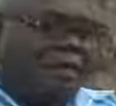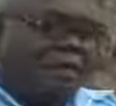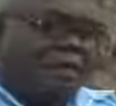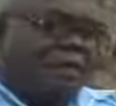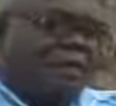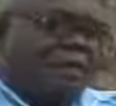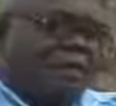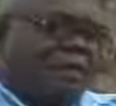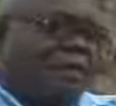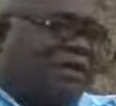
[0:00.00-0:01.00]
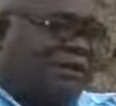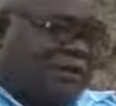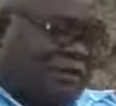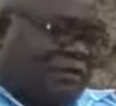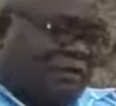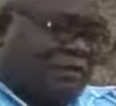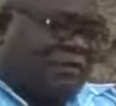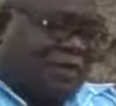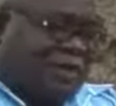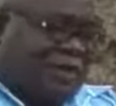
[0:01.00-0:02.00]
Was with, we were a
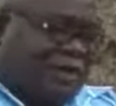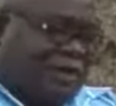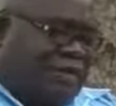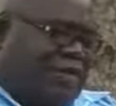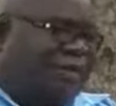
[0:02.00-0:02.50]
team of 3.